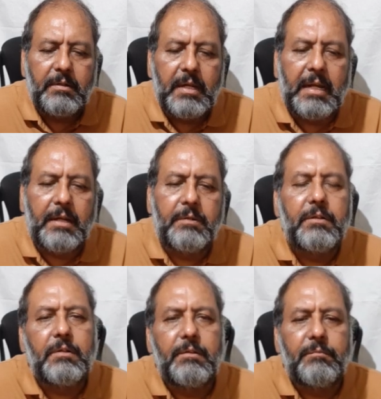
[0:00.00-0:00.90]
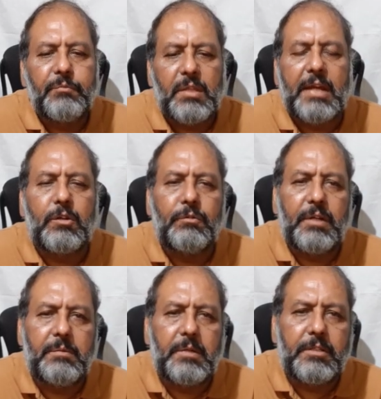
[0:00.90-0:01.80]
And thank you
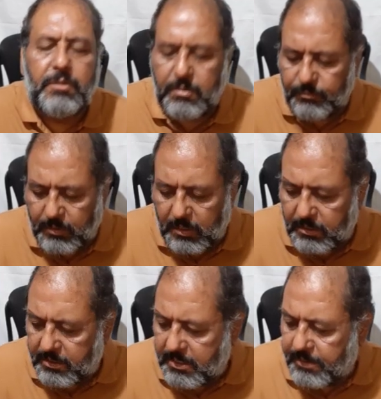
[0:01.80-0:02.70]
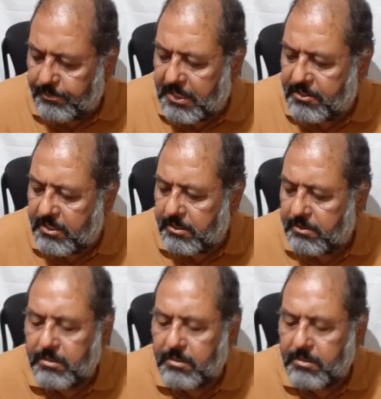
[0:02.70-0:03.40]
very much for patient